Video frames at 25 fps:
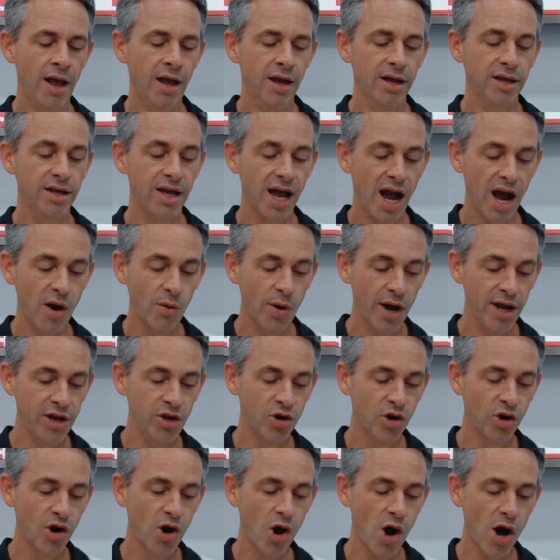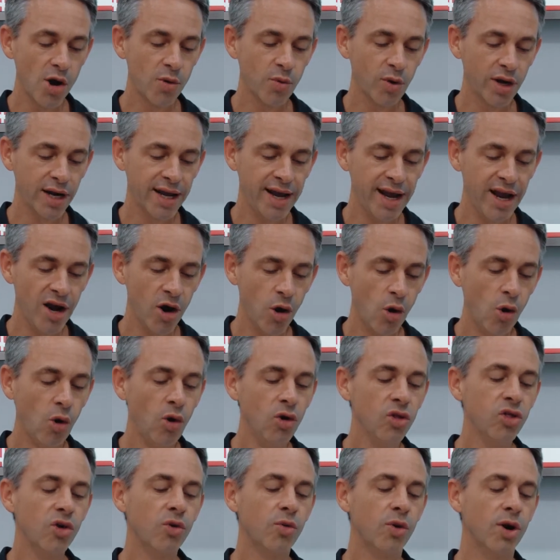Yahweh your God will hear
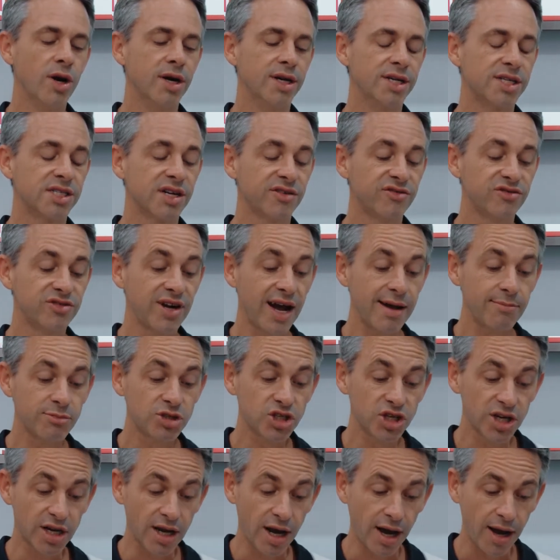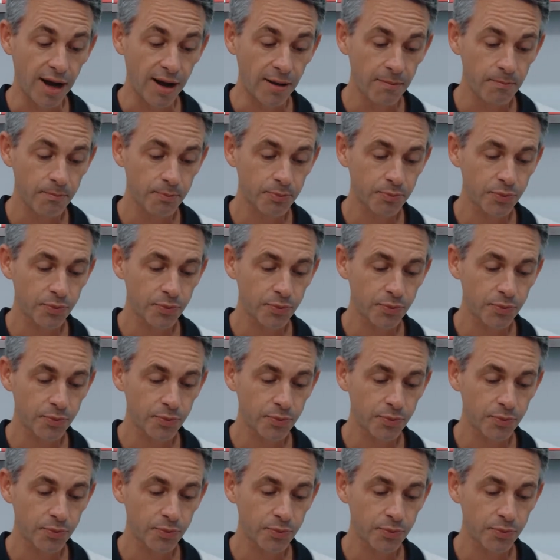all the words of Rabshakeh,